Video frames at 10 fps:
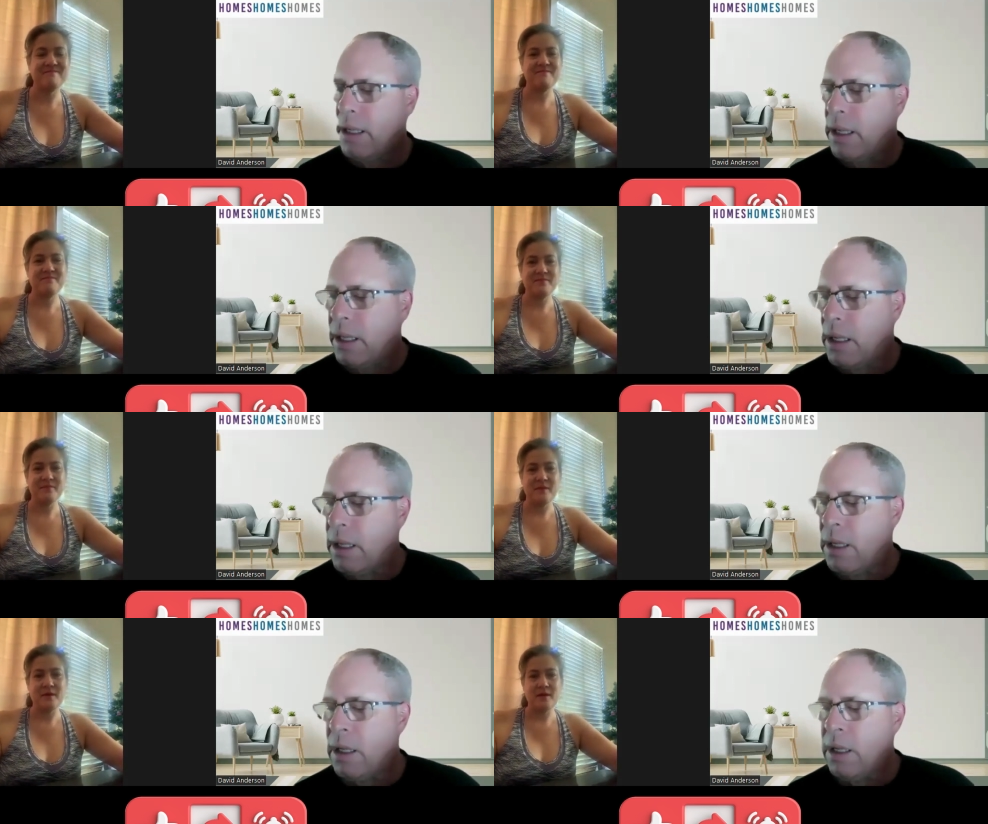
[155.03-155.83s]

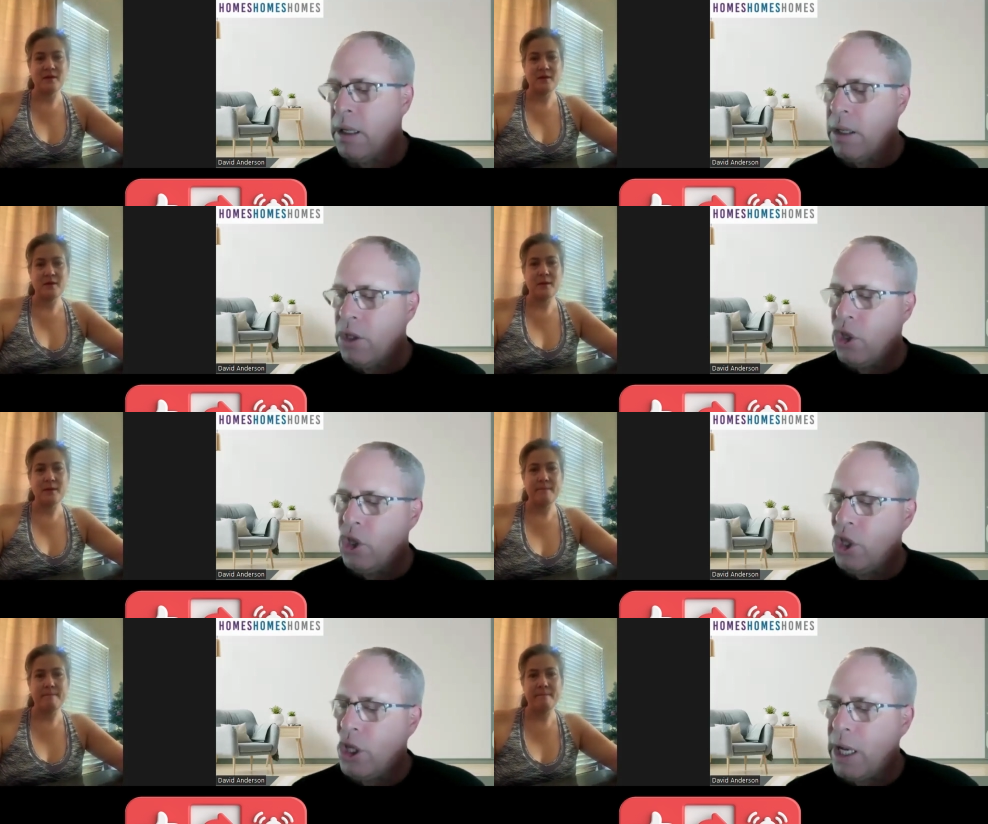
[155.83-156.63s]
Speaker 1: in
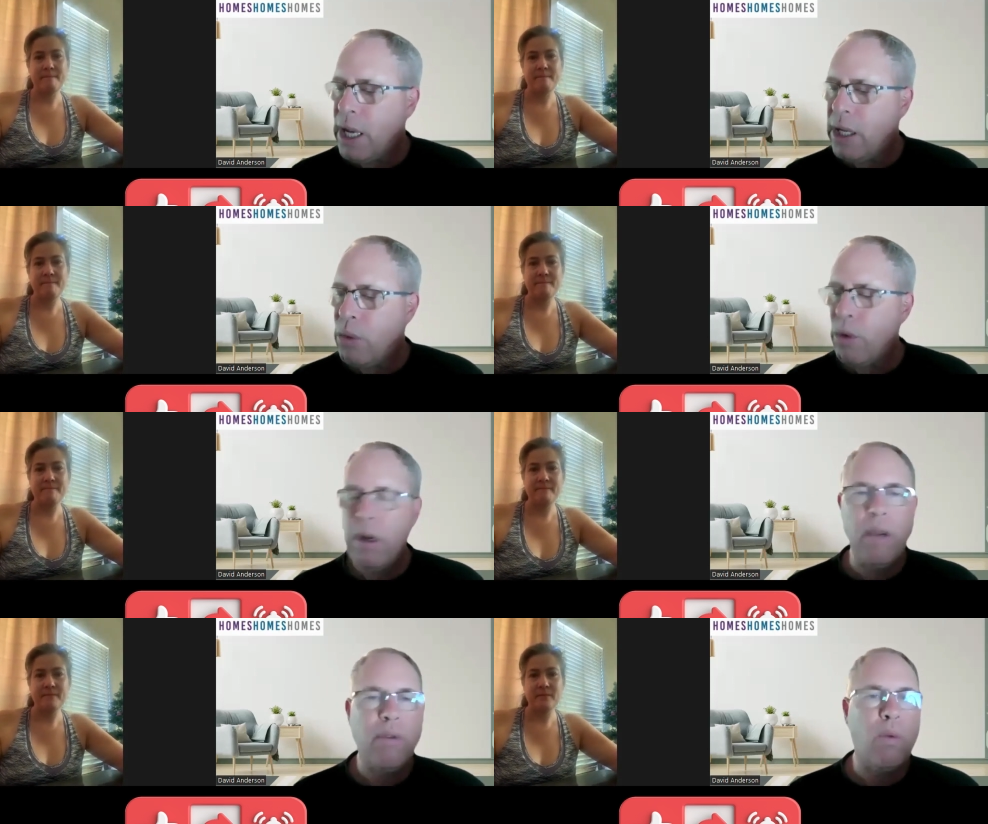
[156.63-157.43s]

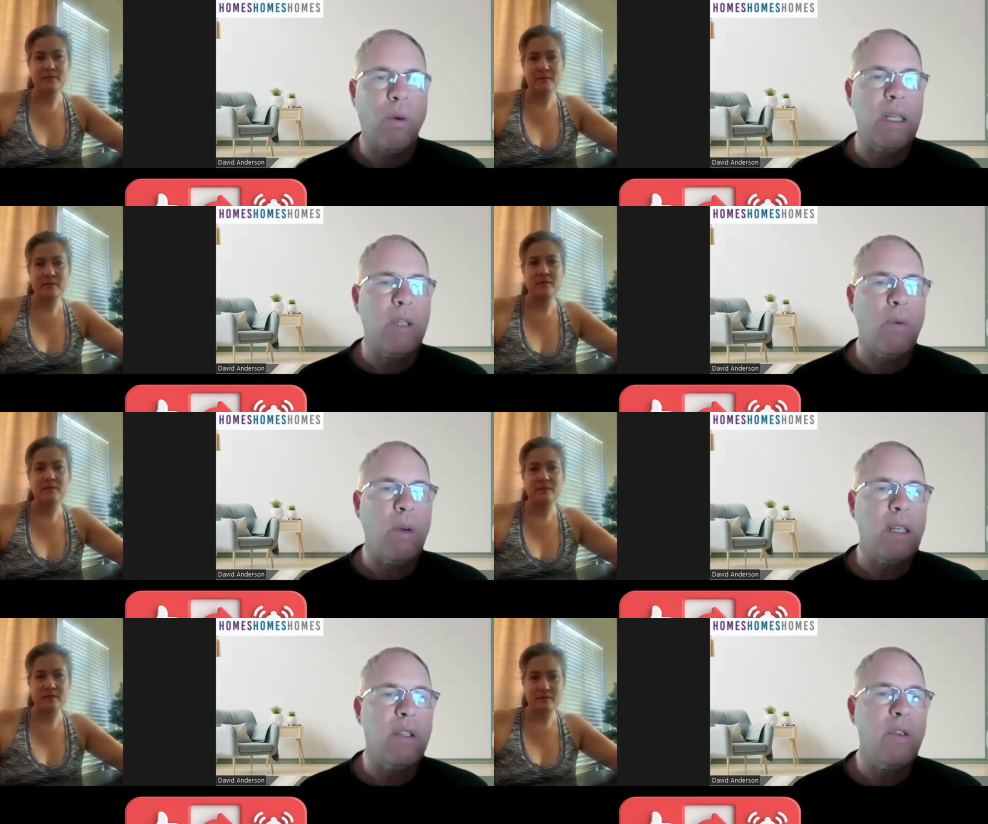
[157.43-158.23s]
january of
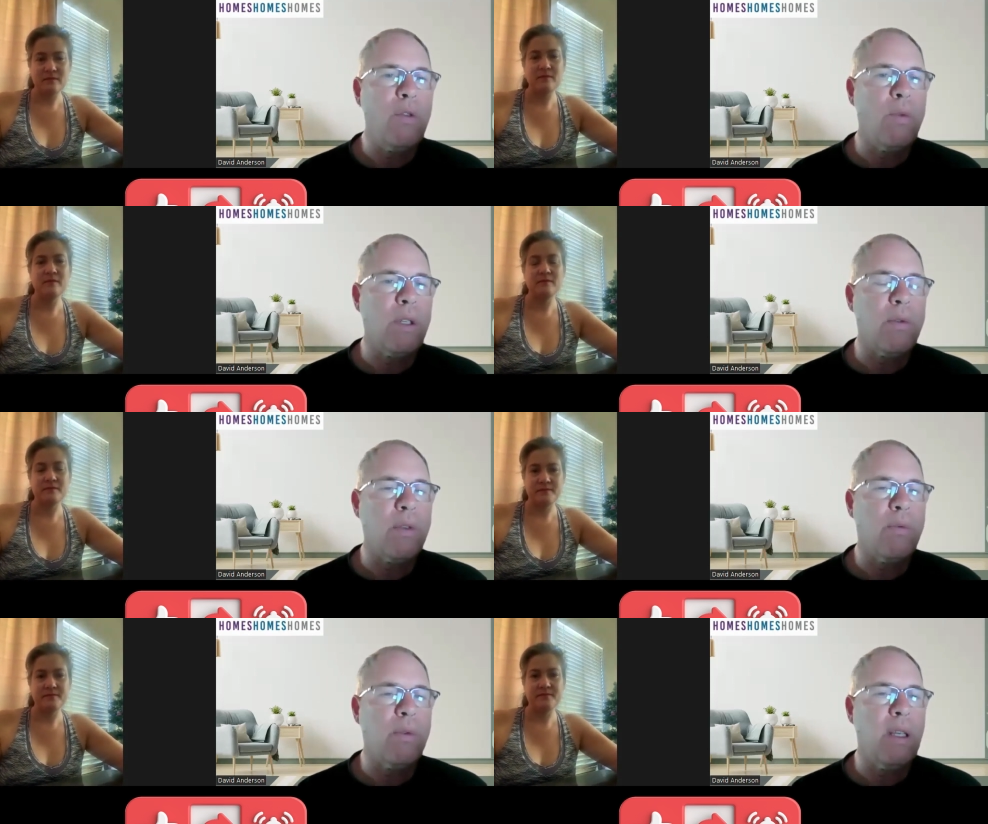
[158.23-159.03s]
2022 which
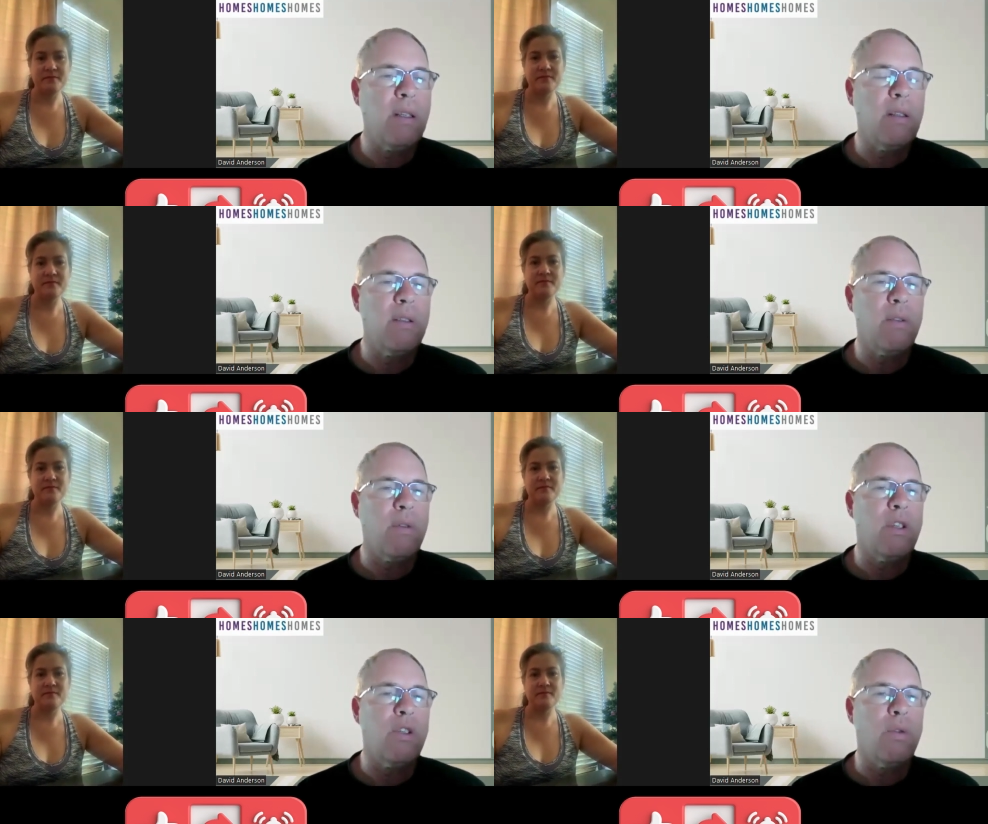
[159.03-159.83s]
was right
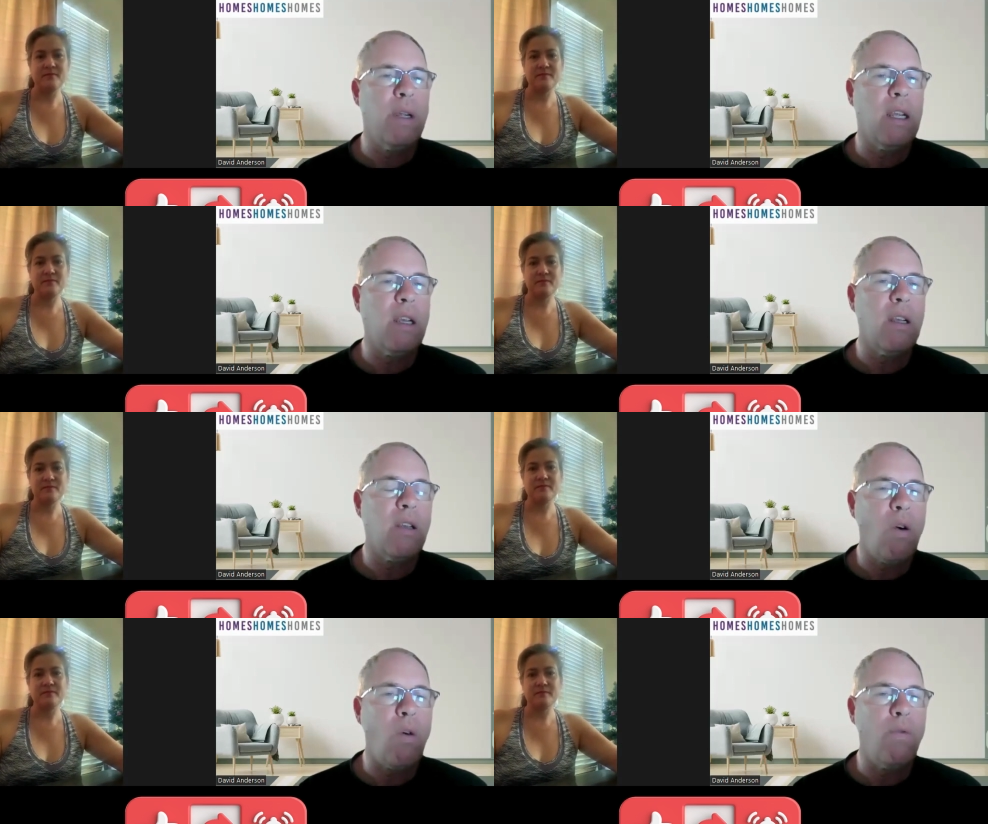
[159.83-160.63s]
sort of during
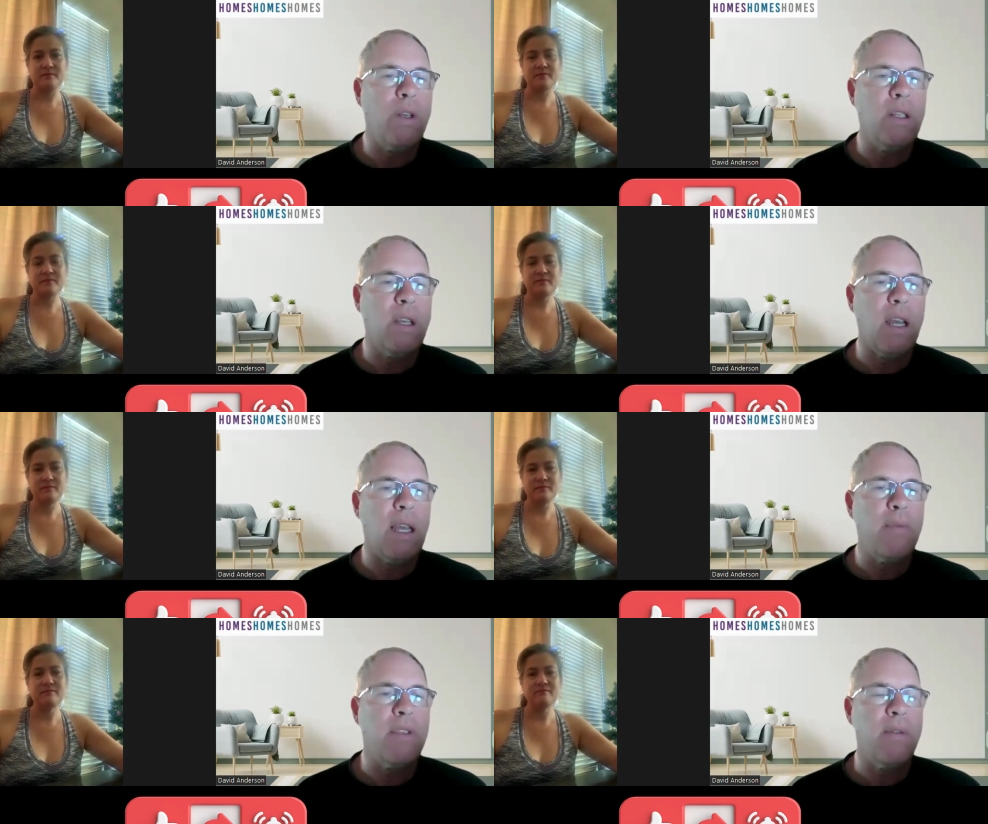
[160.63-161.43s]
COVID times,